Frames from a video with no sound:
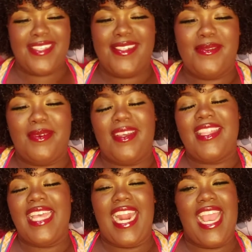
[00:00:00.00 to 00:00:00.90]
is
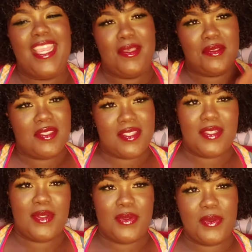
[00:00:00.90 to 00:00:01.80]
one that I used to
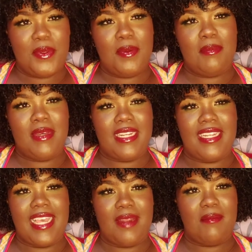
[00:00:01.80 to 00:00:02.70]
do,
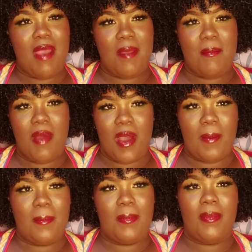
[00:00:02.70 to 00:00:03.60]
but then my
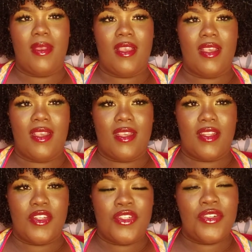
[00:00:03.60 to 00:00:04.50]
mom
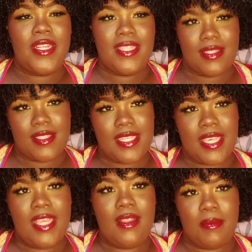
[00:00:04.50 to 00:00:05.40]
threatened to
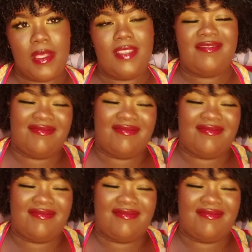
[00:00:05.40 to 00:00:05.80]
kill me.